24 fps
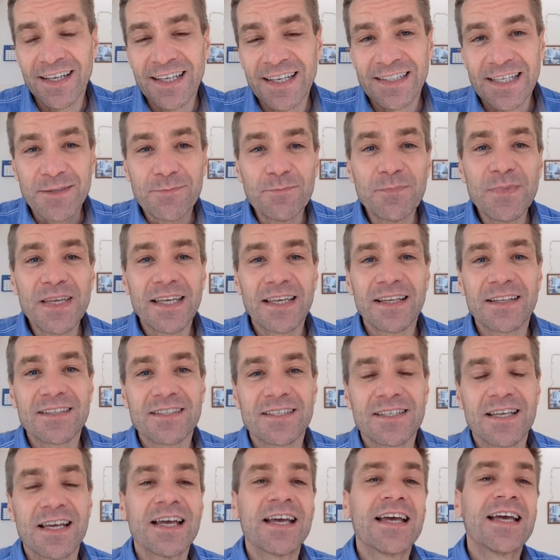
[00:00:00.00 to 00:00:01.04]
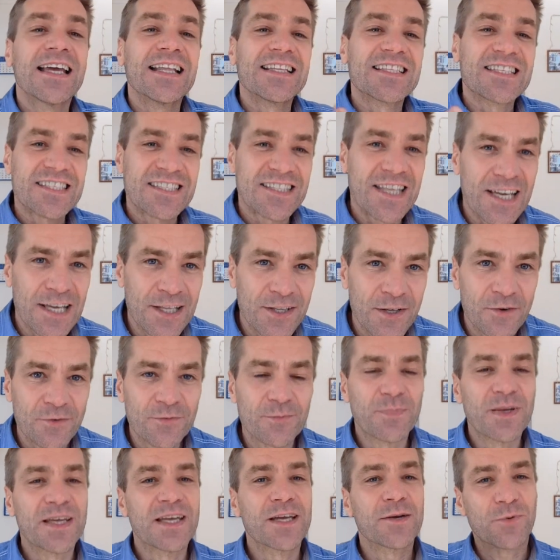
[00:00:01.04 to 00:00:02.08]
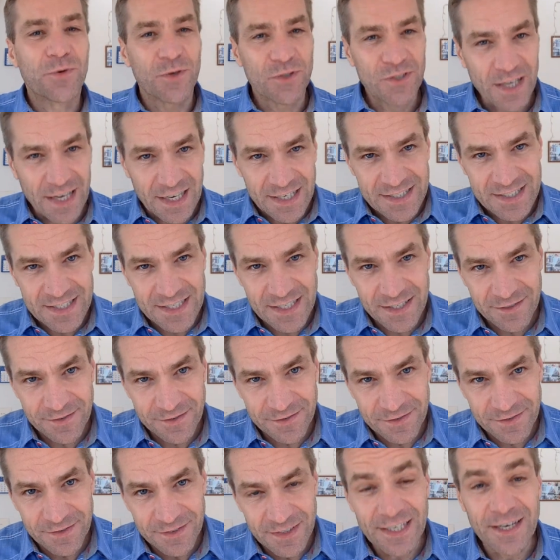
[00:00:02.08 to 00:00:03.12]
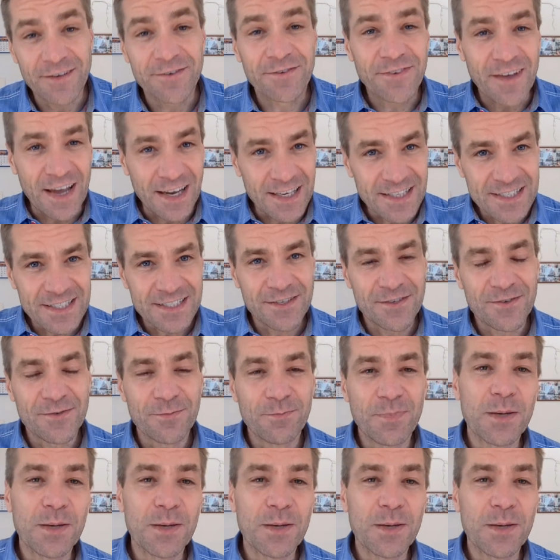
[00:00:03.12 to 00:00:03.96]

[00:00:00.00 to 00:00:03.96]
That means instead of being productive and effective,